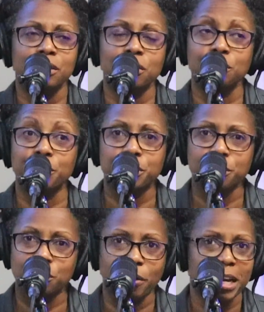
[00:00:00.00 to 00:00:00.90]
to
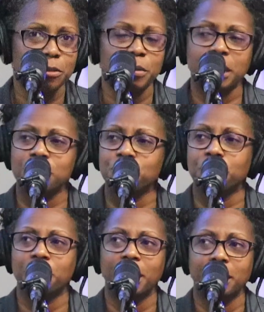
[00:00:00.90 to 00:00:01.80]
reduce crash
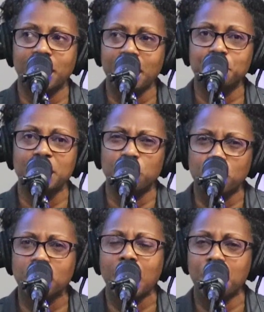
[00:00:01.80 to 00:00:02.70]
potential and again be able
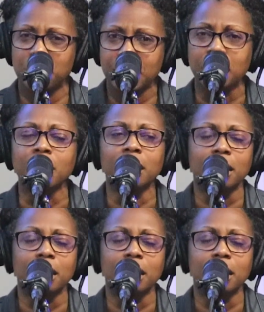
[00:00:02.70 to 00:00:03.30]
to accommodate